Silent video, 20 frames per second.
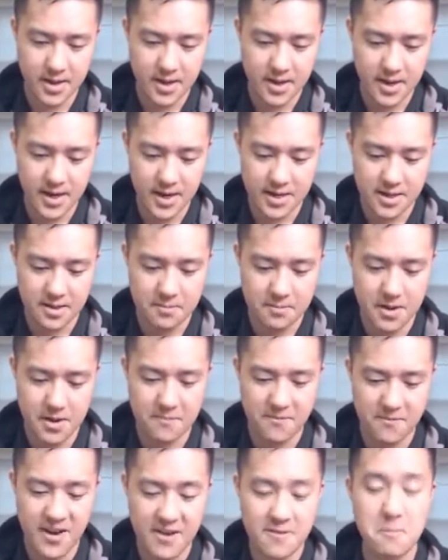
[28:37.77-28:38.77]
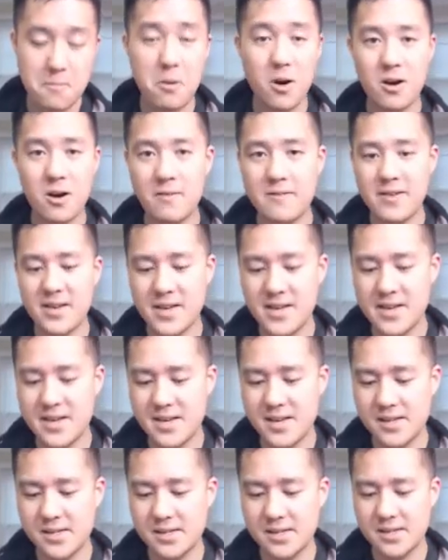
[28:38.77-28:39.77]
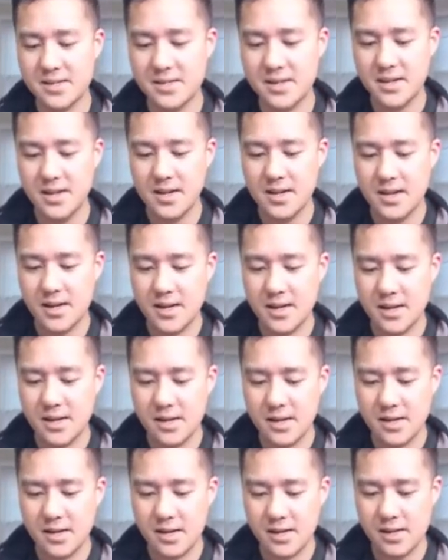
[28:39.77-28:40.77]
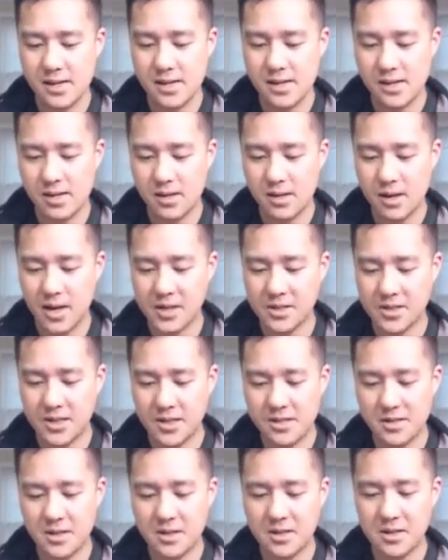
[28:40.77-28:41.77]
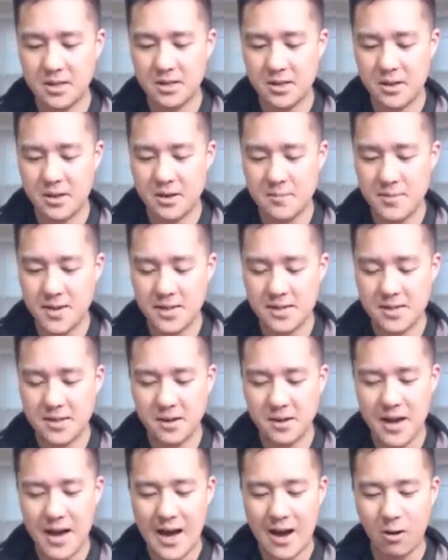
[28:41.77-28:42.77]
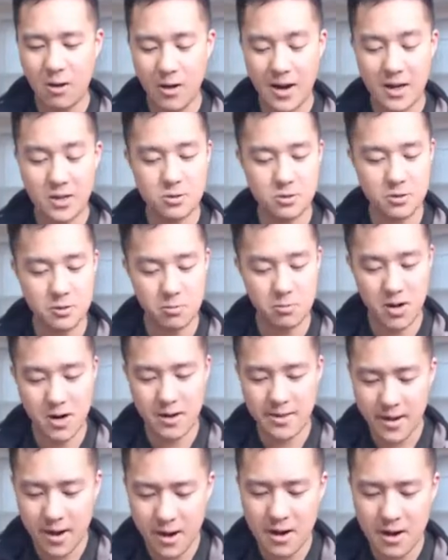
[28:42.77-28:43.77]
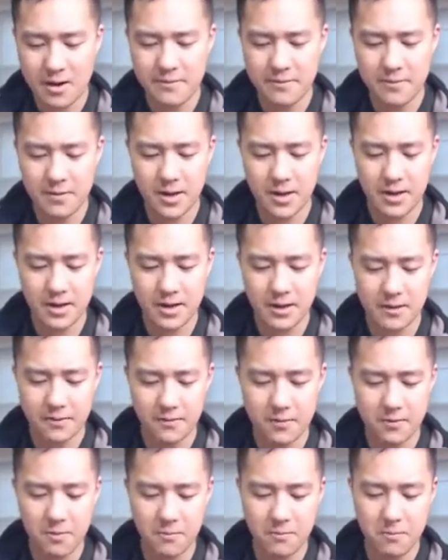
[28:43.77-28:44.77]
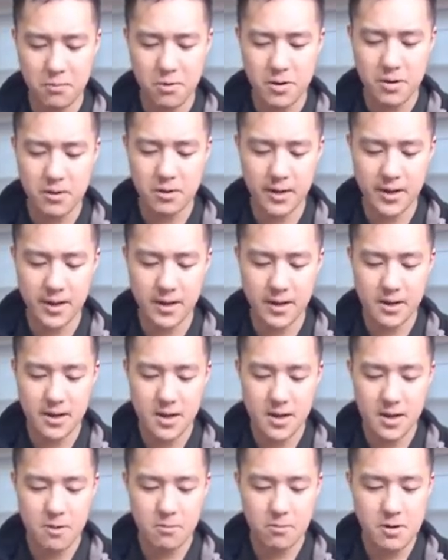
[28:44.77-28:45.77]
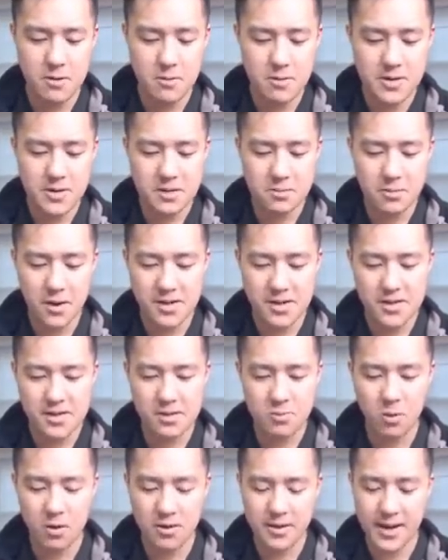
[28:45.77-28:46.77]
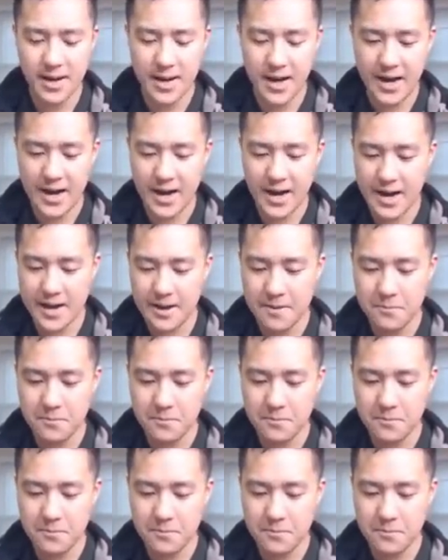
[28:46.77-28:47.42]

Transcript: I, my favorite part of it is actually it's unclear to me still how actually rare they are. Uh, from pre like pre-release prices weren't that high,